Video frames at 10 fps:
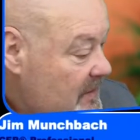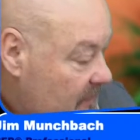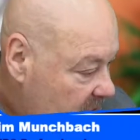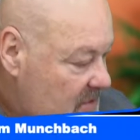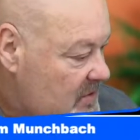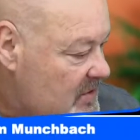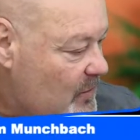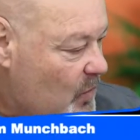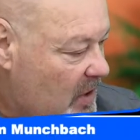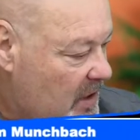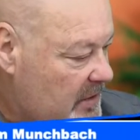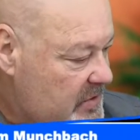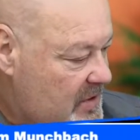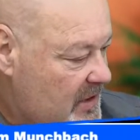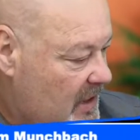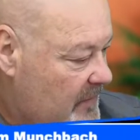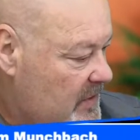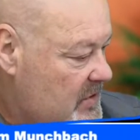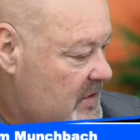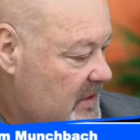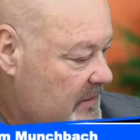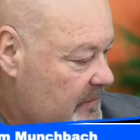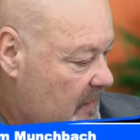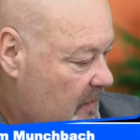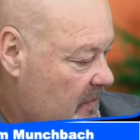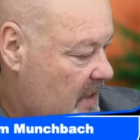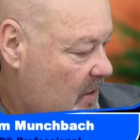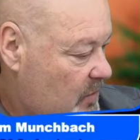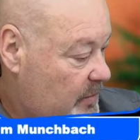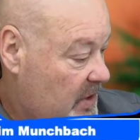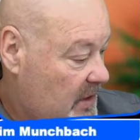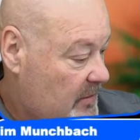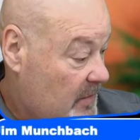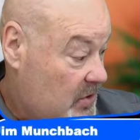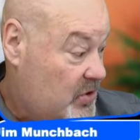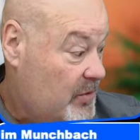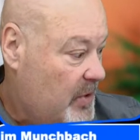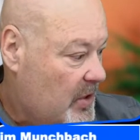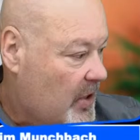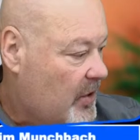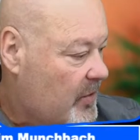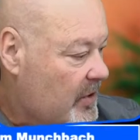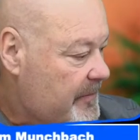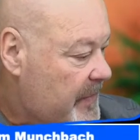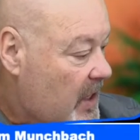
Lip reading: If this is somewhere else, then obviously that would be, it should be lower.